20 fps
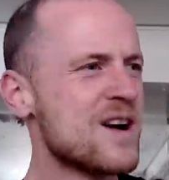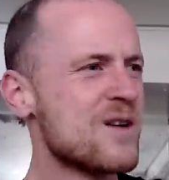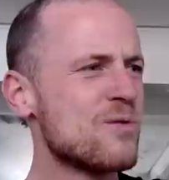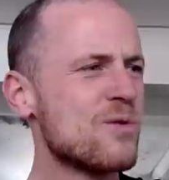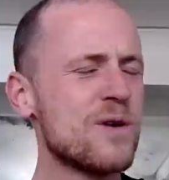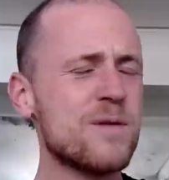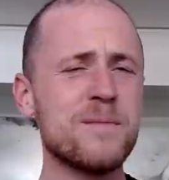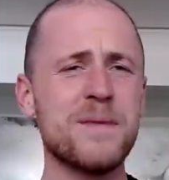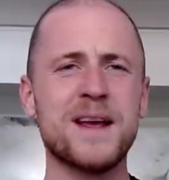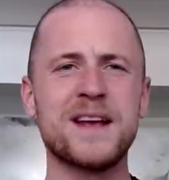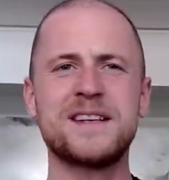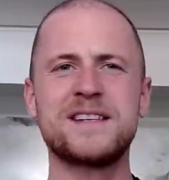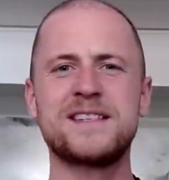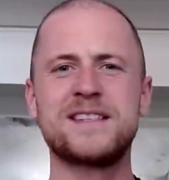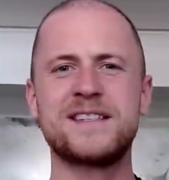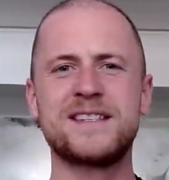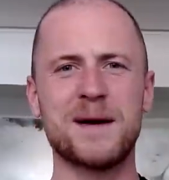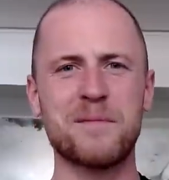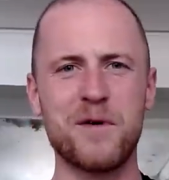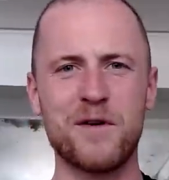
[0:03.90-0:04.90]
what makes
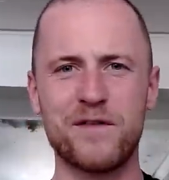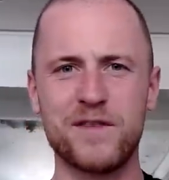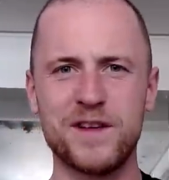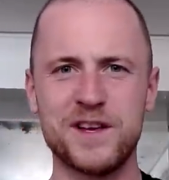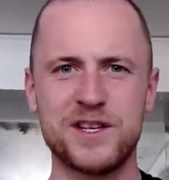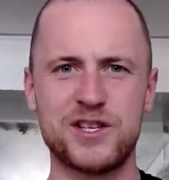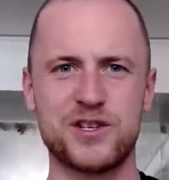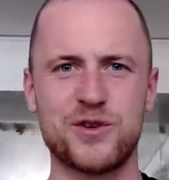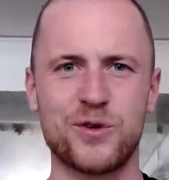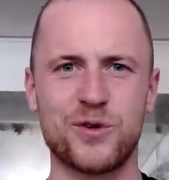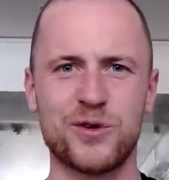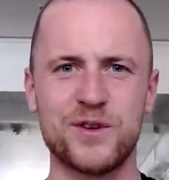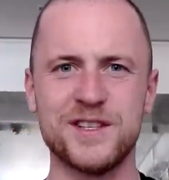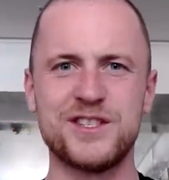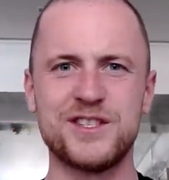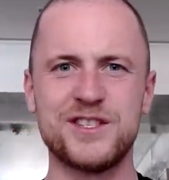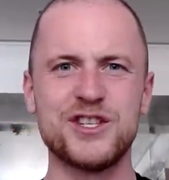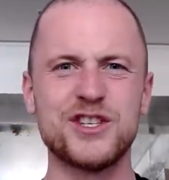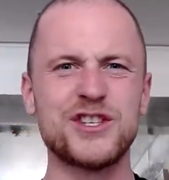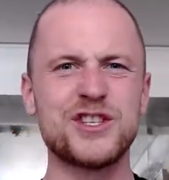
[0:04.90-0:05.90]
some of these stories
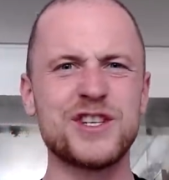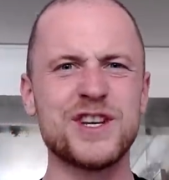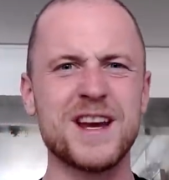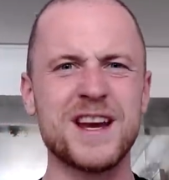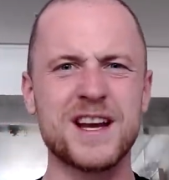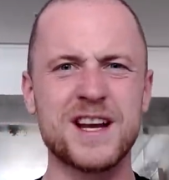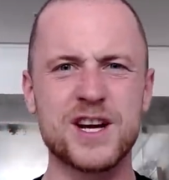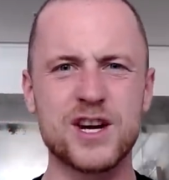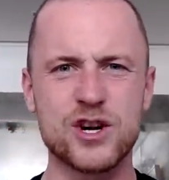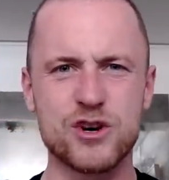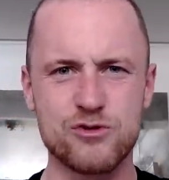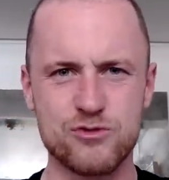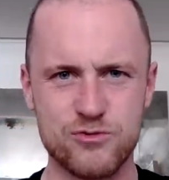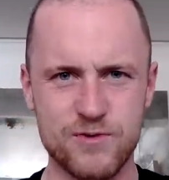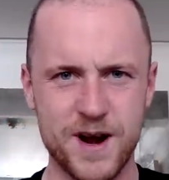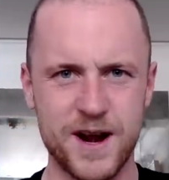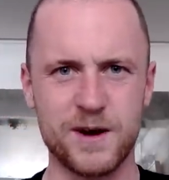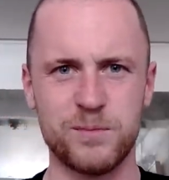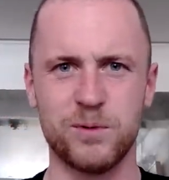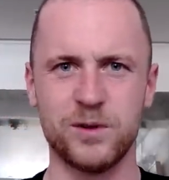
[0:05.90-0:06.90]
just
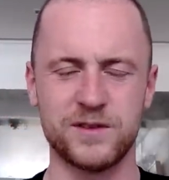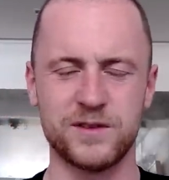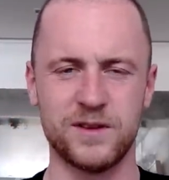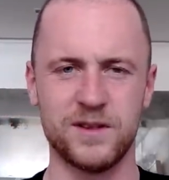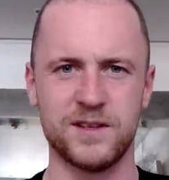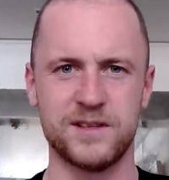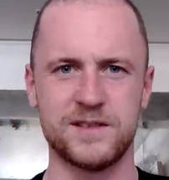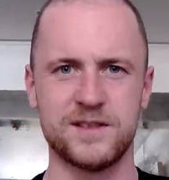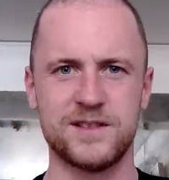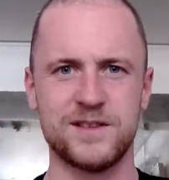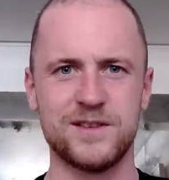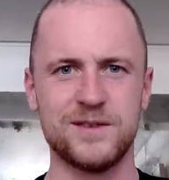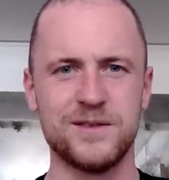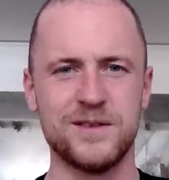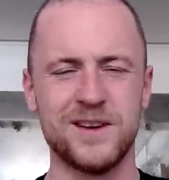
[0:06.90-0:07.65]
incredible to listen to